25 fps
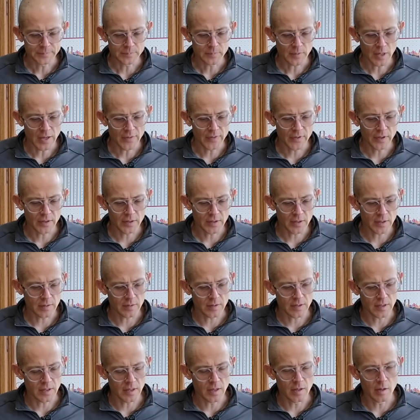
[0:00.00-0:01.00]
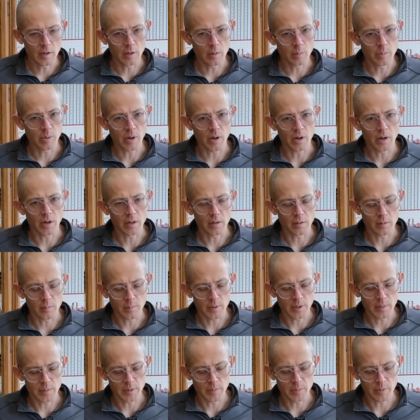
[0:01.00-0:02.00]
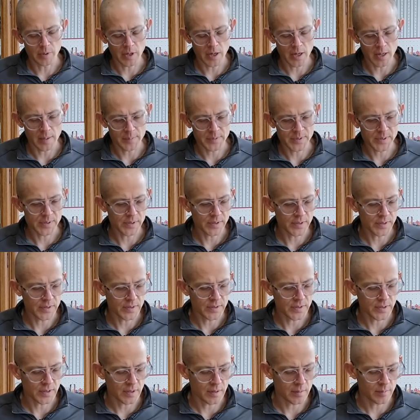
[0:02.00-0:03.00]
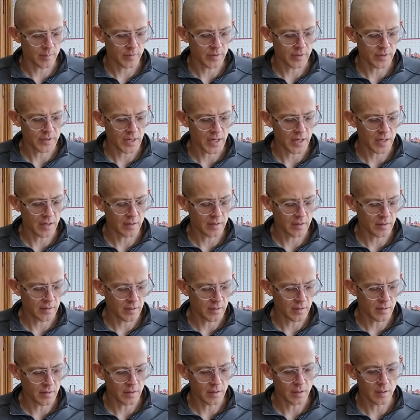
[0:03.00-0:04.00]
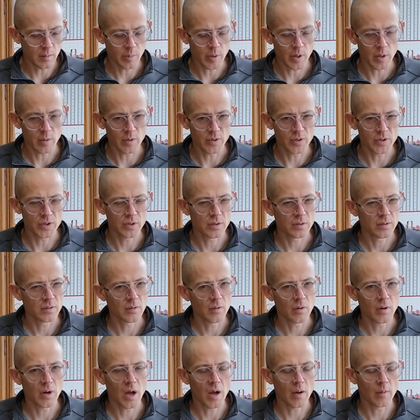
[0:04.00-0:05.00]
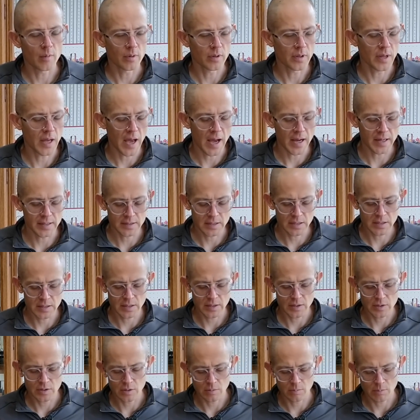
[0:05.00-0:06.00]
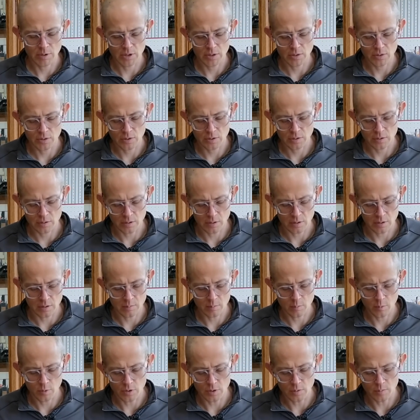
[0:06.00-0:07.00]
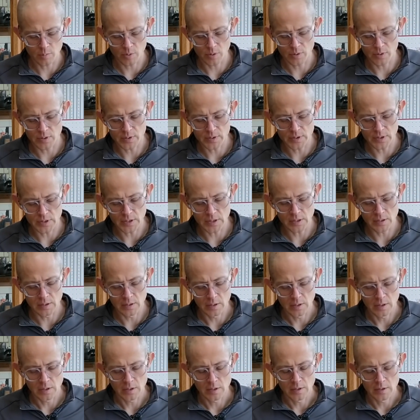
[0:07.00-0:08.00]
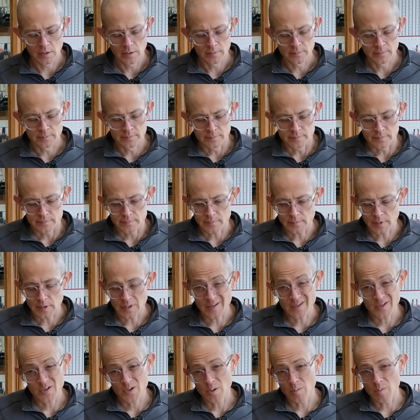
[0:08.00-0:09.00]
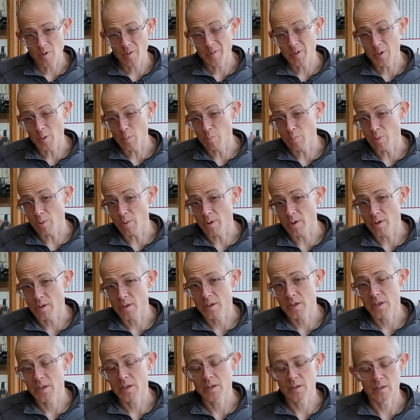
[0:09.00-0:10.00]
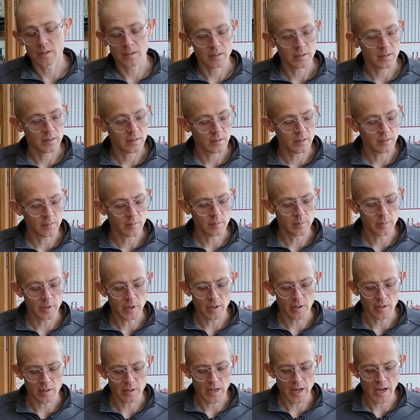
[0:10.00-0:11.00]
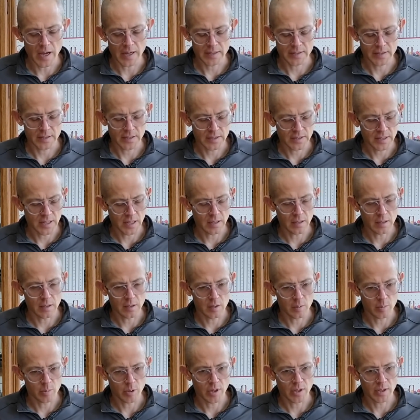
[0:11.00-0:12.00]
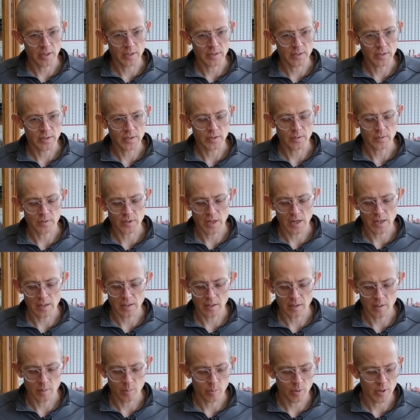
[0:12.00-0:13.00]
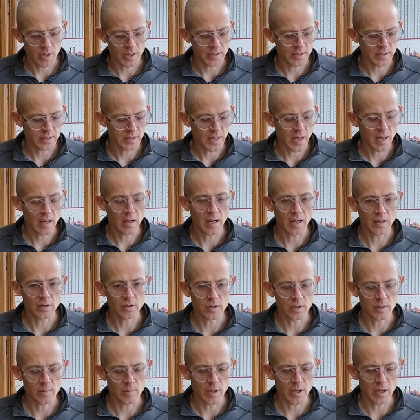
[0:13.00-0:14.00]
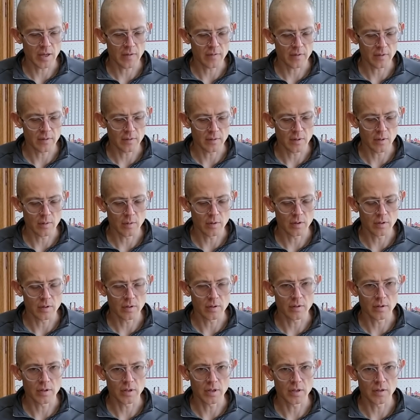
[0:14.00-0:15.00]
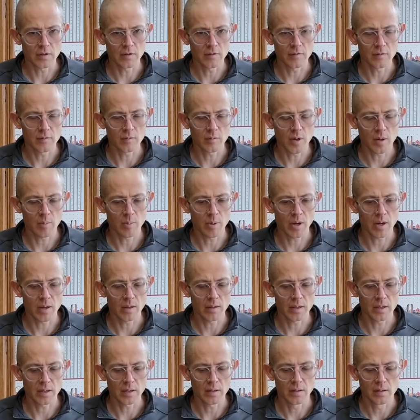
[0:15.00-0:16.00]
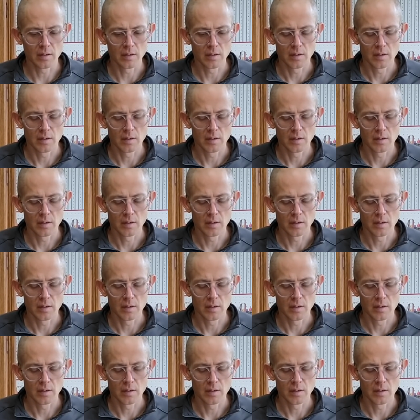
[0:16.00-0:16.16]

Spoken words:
I think that the inner part maybe perhaps is the inner part which you're not really accessing so much when you brew the tea. Unless maybe you boiled it, it would be hard to access that inner part because it's so tightly compressed. That actually may have a lower degree of wet piling.